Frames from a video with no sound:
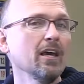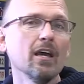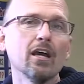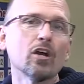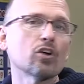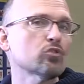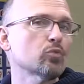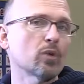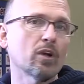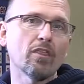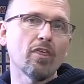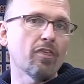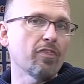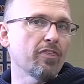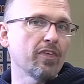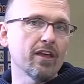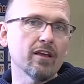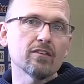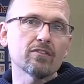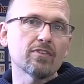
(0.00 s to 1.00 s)
Here's one of the
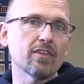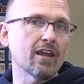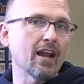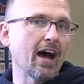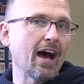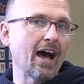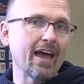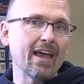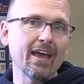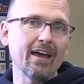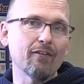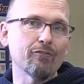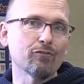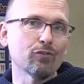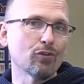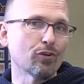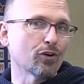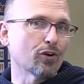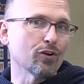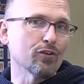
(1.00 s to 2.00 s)
things that I have
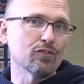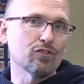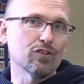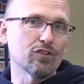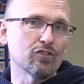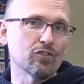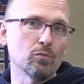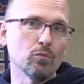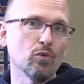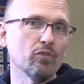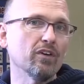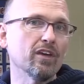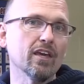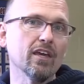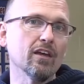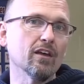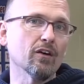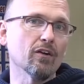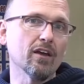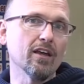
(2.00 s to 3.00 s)
learned since moving
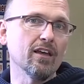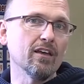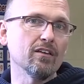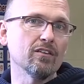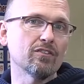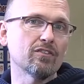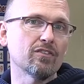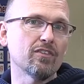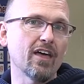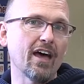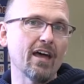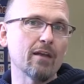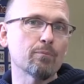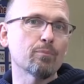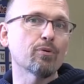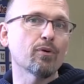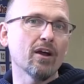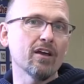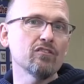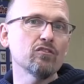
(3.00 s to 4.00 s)
here is that
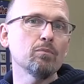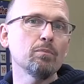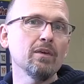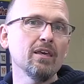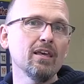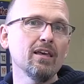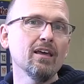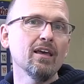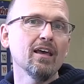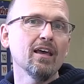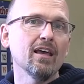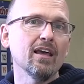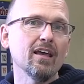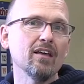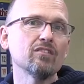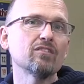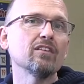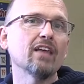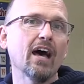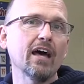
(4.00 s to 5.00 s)
Presby
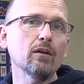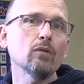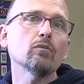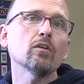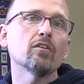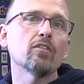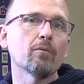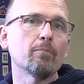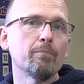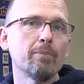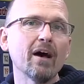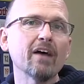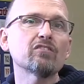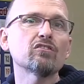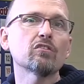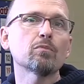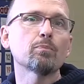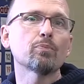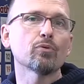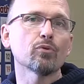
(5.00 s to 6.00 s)
is not only the
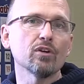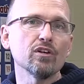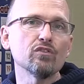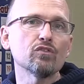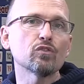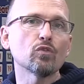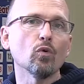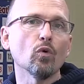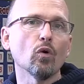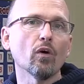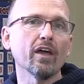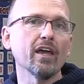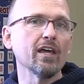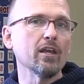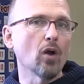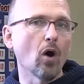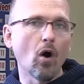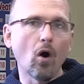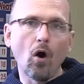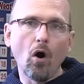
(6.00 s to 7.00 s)
best preschool
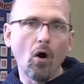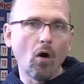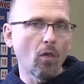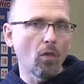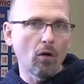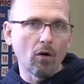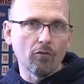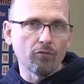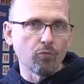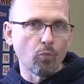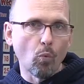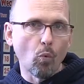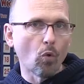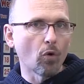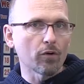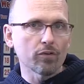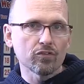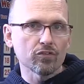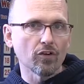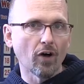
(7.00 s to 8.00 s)
in all of
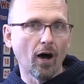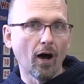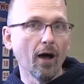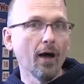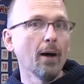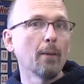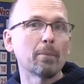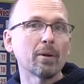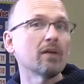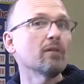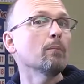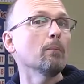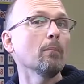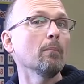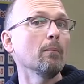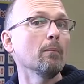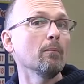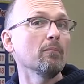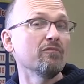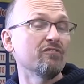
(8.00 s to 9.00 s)
Warsaw, but it
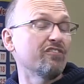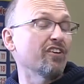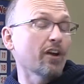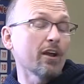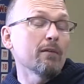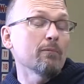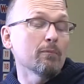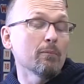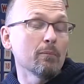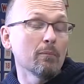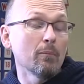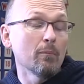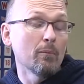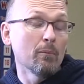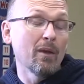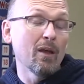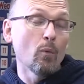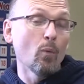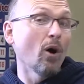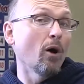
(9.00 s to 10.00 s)
very
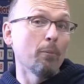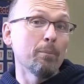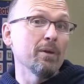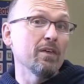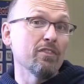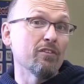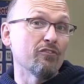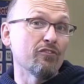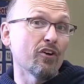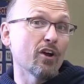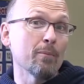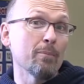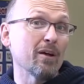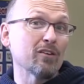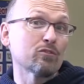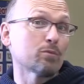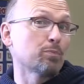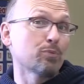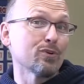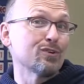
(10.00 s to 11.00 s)
may well be the very
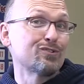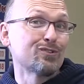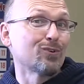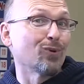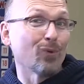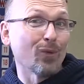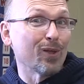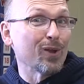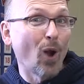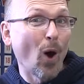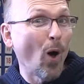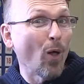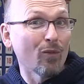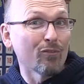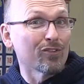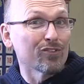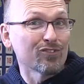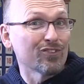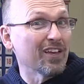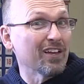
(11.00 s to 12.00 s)
best preschool in all
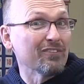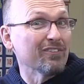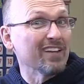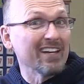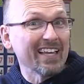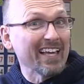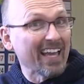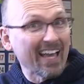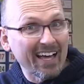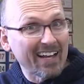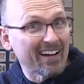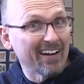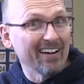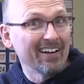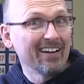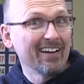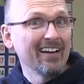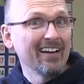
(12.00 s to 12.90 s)
of the state of Indiana.